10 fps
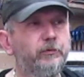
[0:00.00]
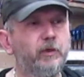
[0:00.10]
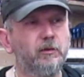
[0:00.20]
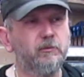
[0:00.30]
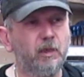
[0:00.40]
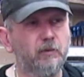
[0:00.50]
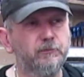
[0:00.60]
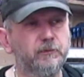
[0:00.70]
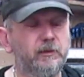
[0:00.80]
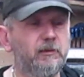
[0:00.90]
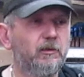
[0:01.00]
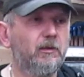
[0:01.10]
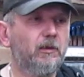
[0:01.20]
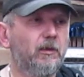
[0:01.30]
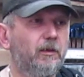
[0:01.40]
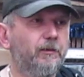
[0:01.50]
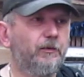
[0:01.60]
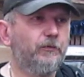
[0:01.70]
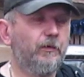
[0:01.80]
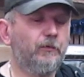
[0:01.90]
So hopefully
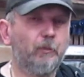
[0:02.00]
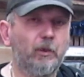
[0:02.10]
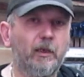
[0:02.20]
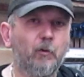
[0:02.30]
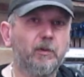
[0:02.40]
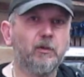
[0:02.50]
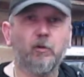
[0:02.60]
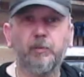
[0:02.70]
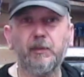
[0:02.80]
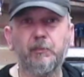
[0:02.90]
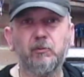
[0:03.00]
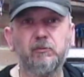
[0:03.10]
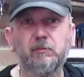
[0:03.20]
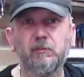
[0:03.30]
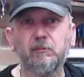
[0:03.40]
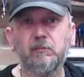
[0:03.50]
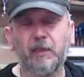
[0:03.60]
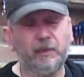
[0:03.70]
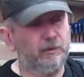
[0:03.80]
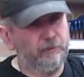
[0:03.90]
this might help a lot of people,
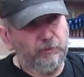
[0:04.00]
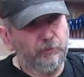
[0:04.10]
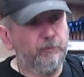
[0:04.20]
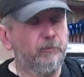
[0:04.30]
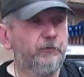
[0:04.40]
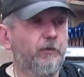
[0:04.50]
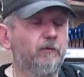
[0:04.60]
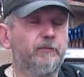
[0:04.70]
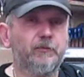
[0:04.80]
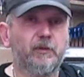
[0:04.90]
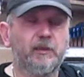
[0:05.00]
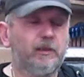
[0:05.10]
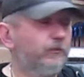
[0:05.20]
including myself, if I can get